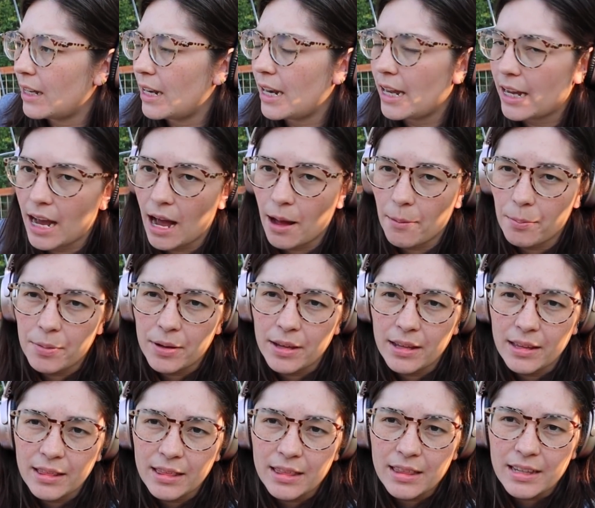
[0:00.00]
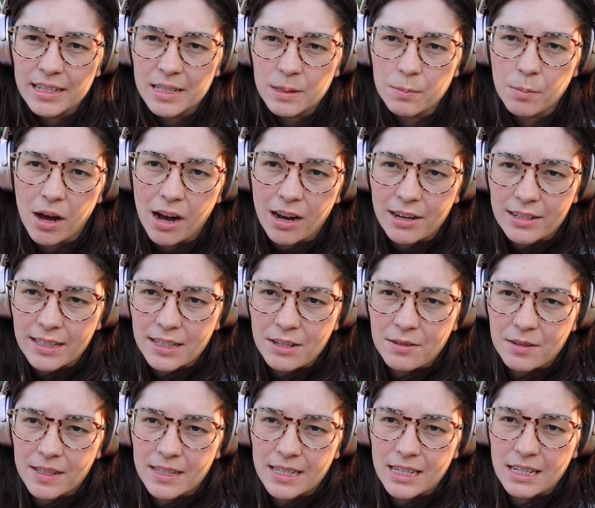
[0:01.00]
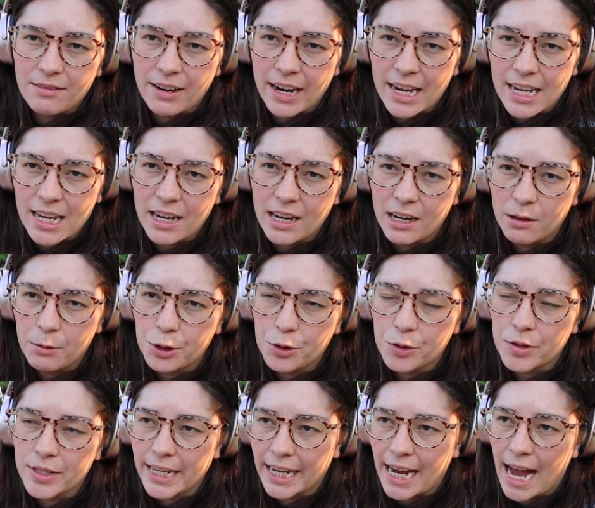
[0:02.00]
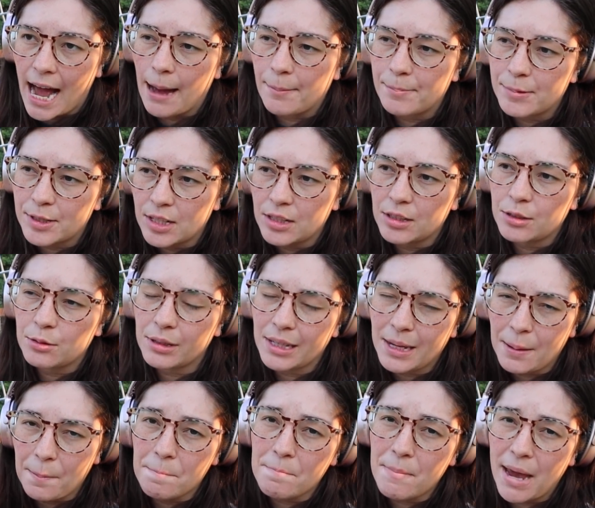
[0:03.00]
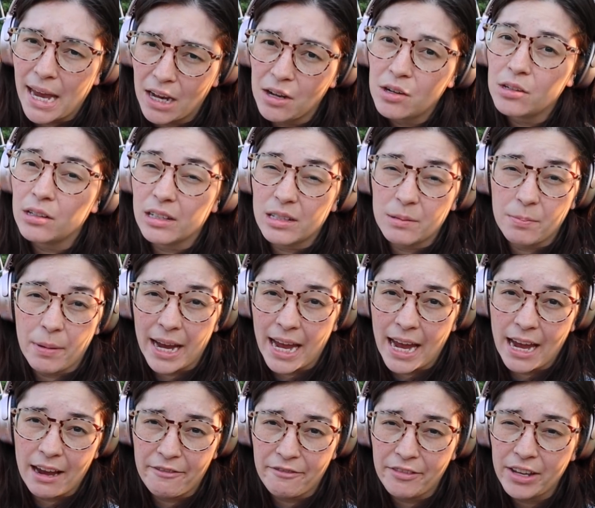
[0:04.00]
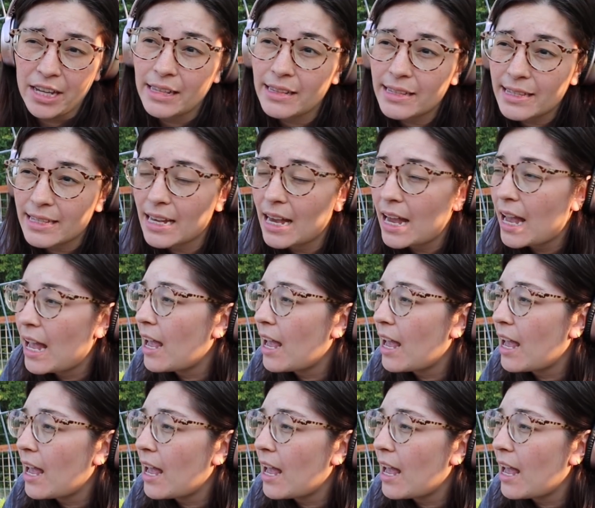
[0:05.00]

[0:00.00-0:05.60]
cleaning up this box that you can see right here, which was like absolutely mangled by aphids.